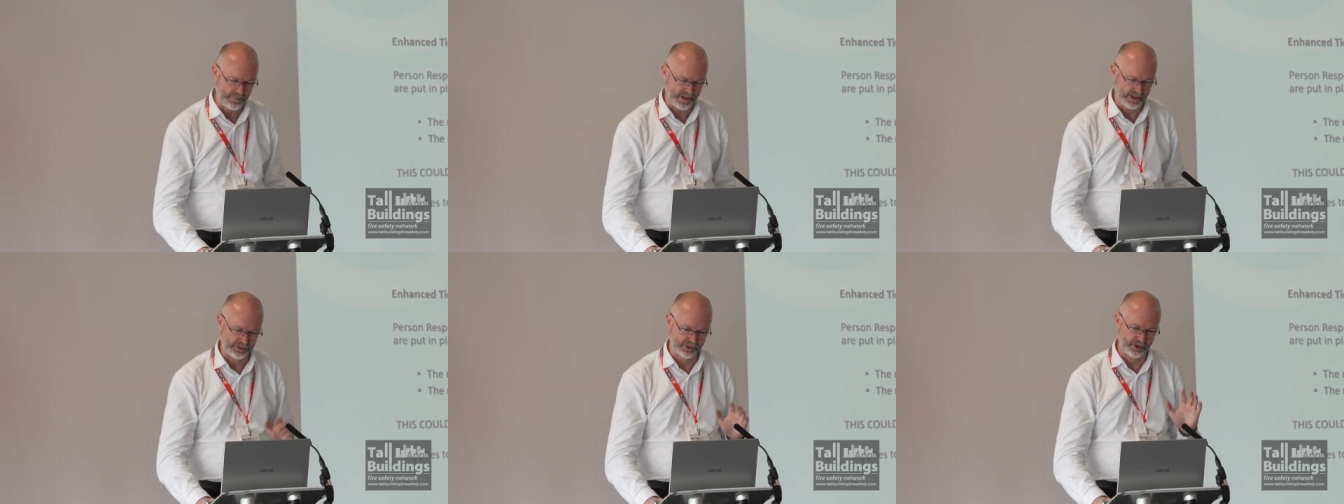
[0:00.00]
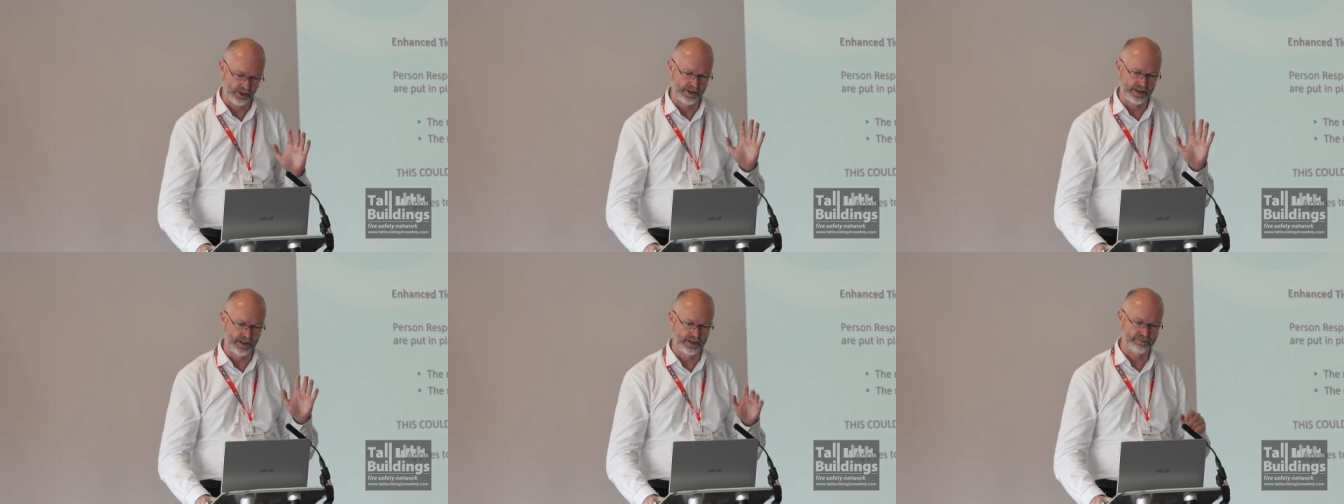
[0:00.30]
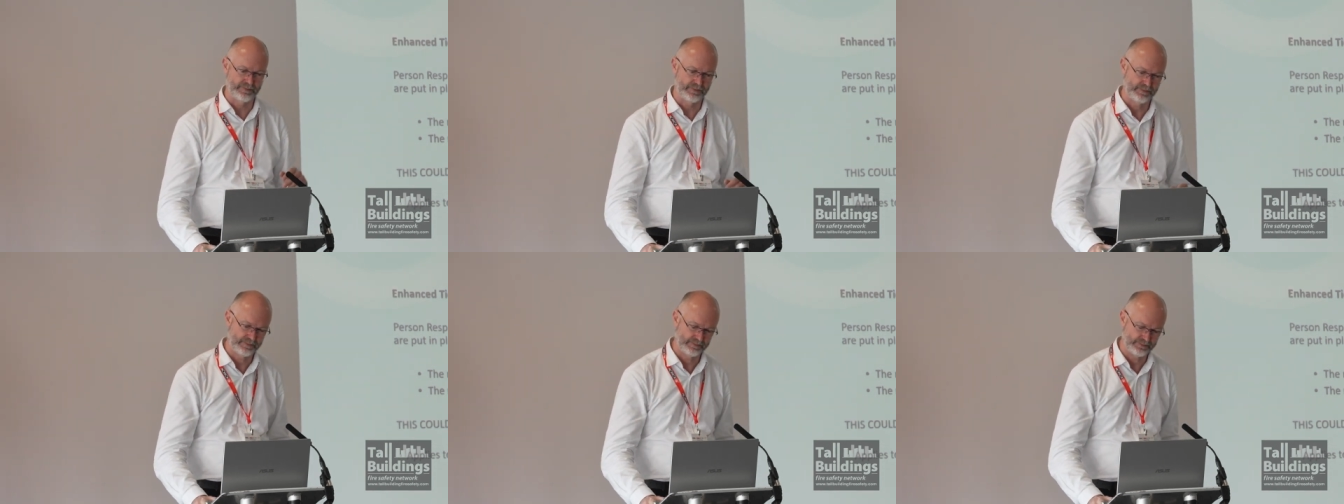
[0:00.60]
Sorry,
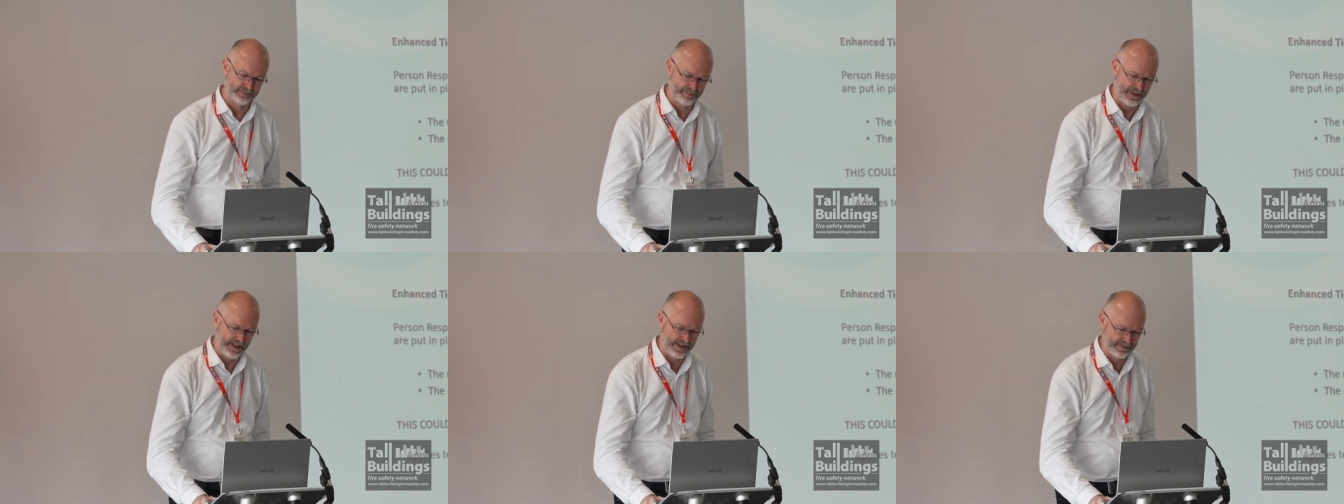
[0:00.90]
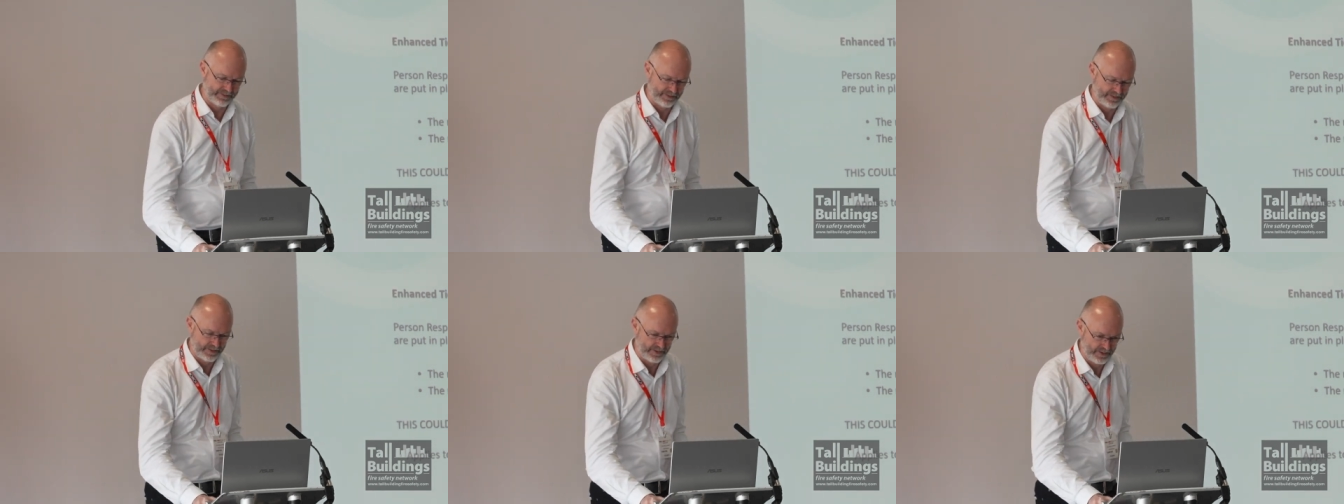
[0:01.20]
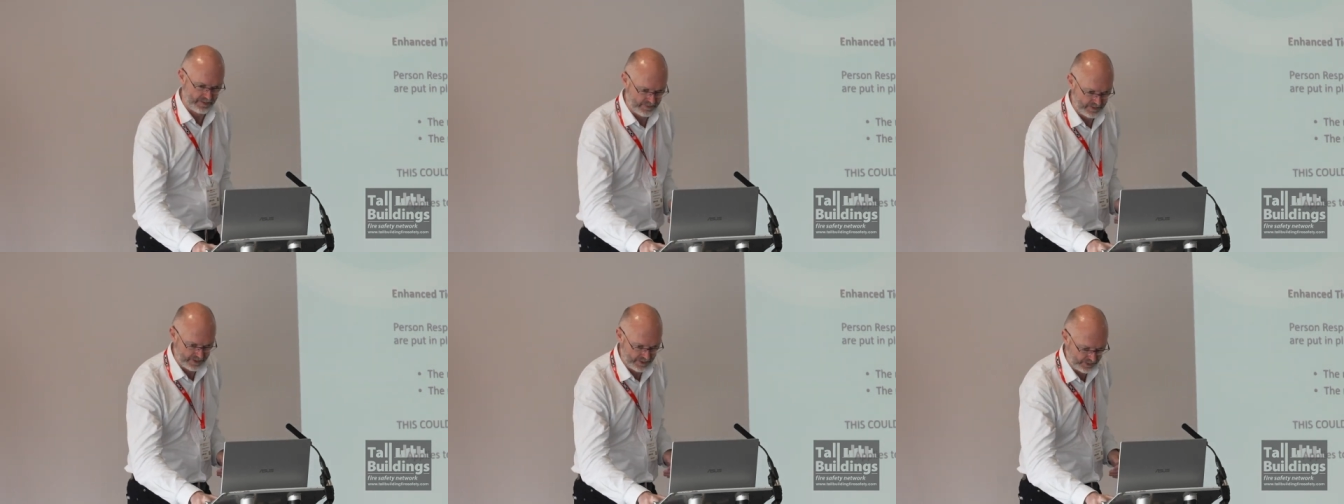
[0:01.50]
I'm bam.
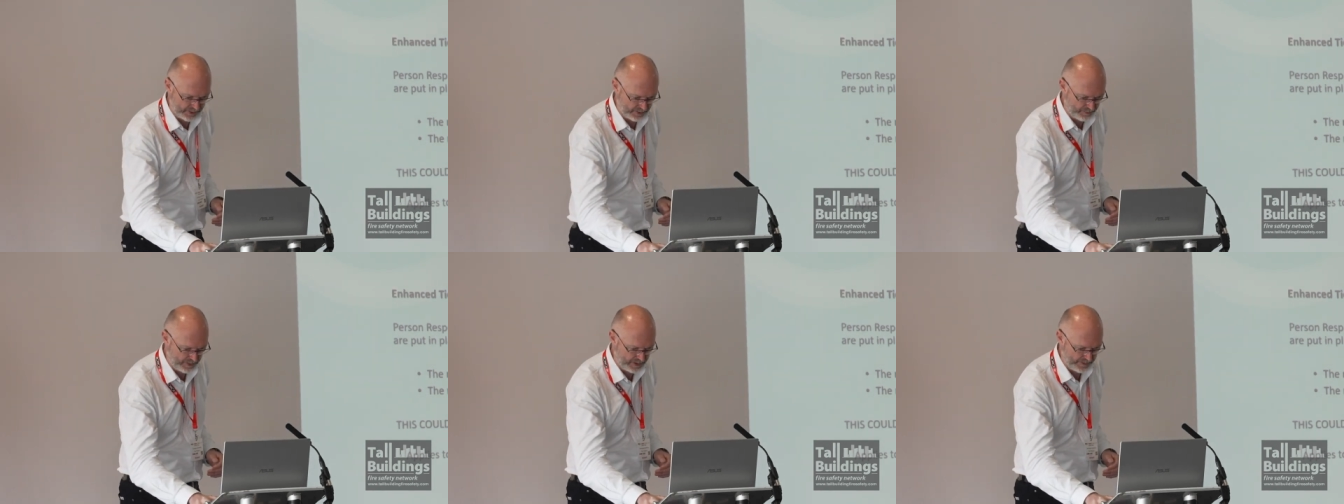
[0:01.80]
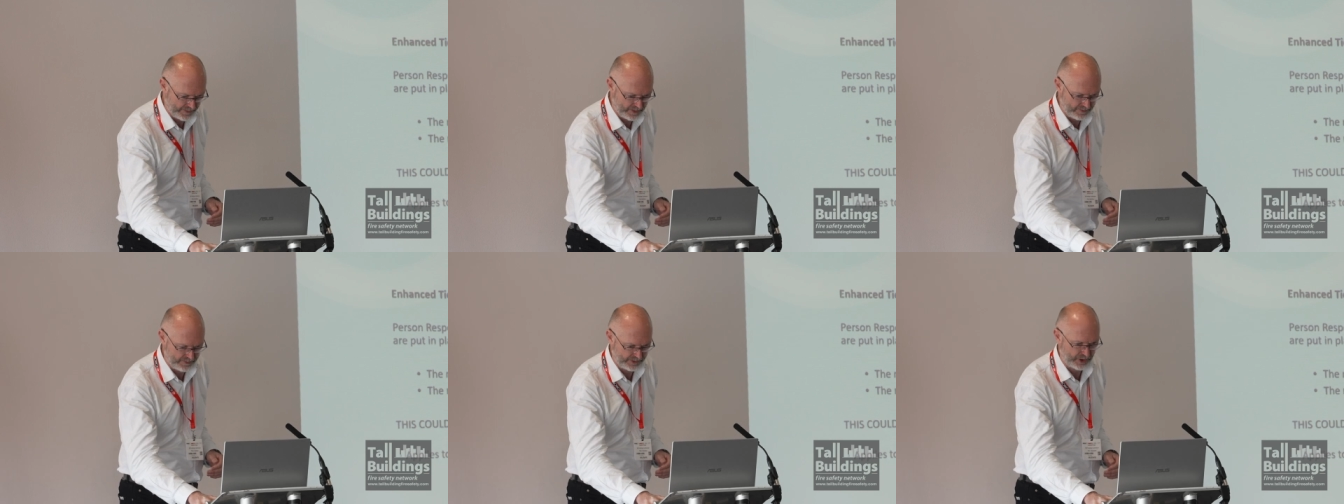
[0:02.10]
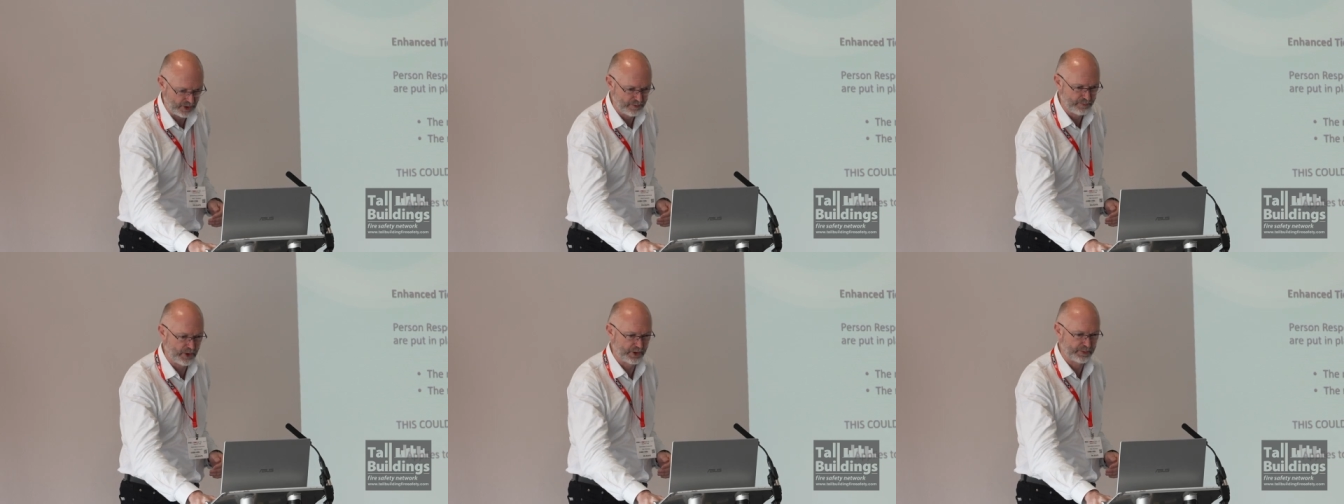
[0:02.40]
That was a bit of a
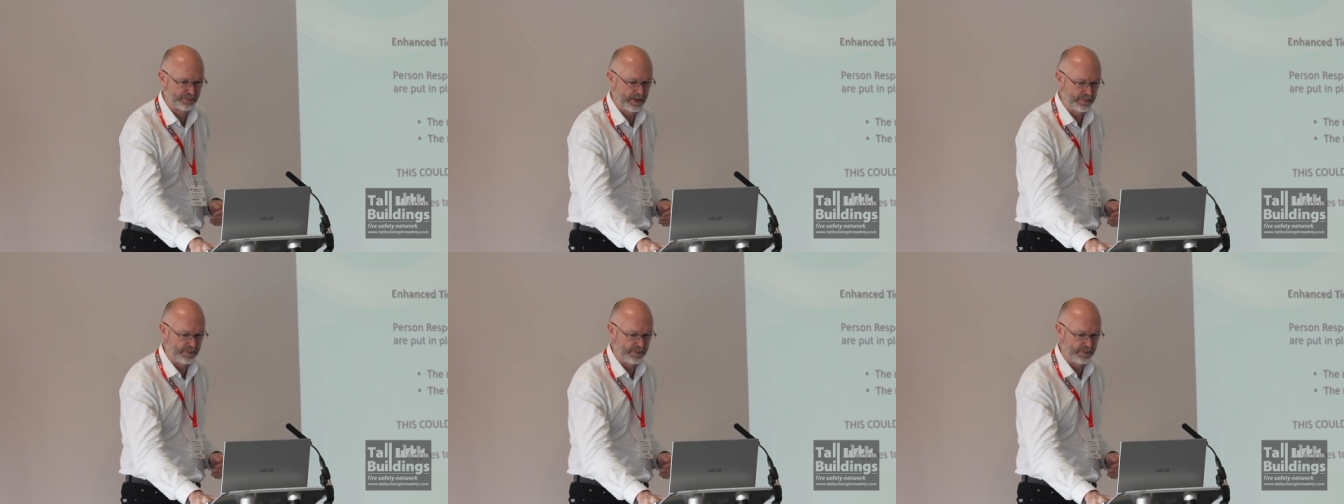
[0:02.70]
soapbox